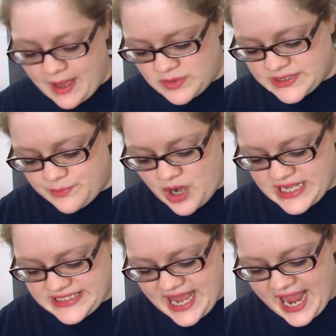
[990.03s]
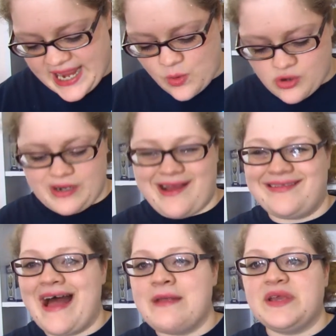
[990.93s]
I was surprised. I hate ordering
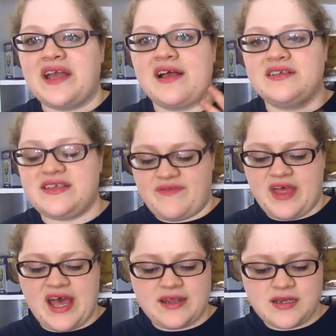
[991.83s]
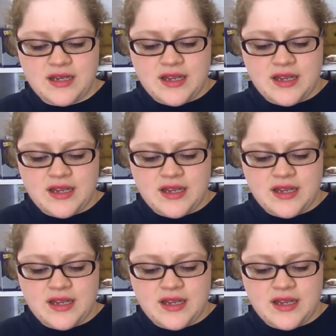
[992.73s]
online because of that